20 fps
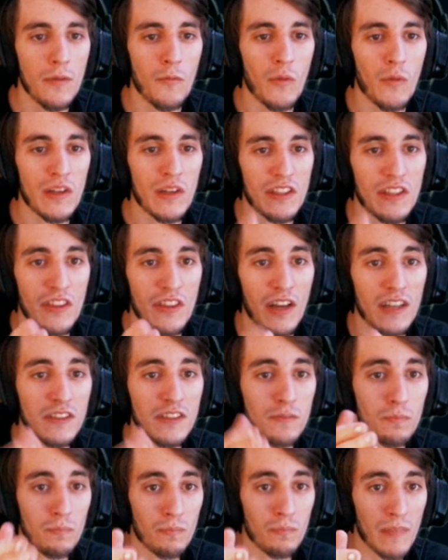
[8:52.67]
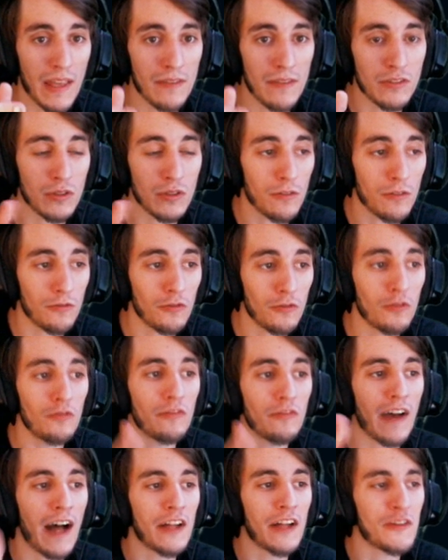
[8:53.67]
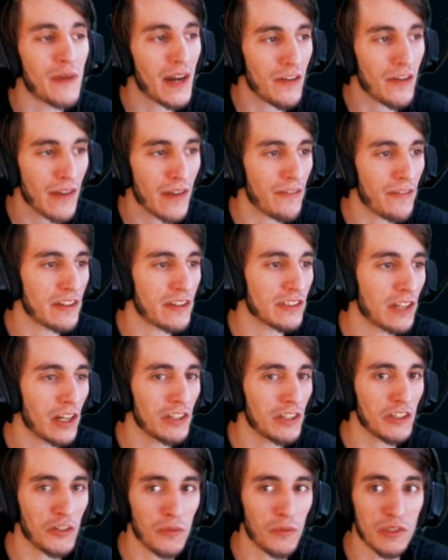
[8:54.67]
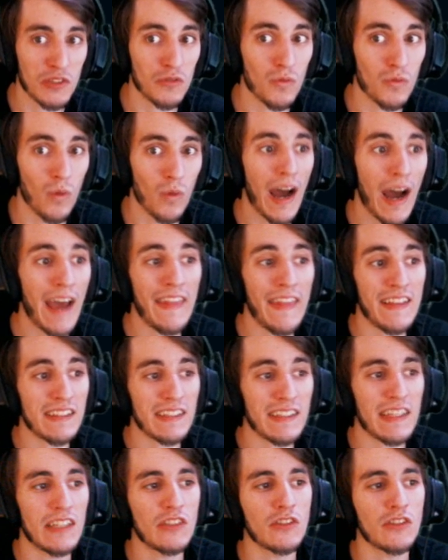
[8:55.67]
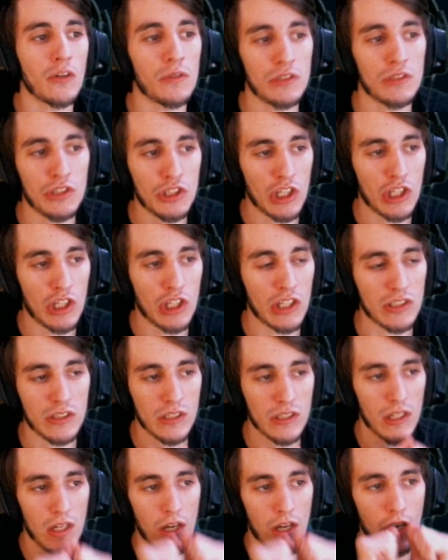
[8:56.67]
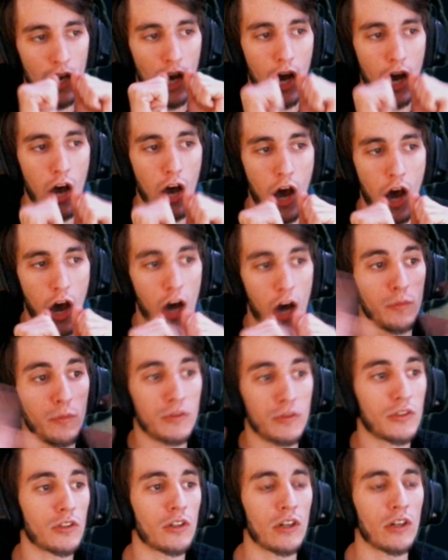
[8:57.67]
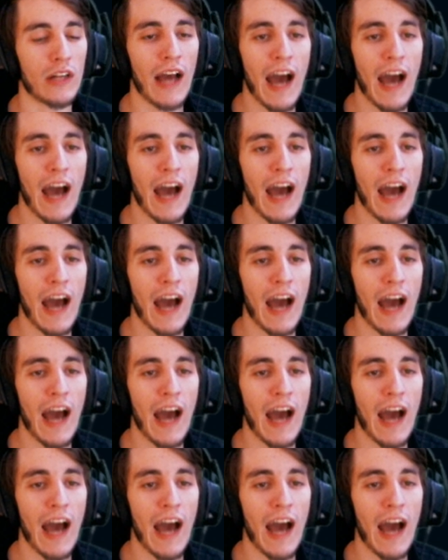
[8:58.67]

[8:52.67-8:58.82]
which thus gives you the full value out of Ravenous Hunter, which is why this keystone is just absurd.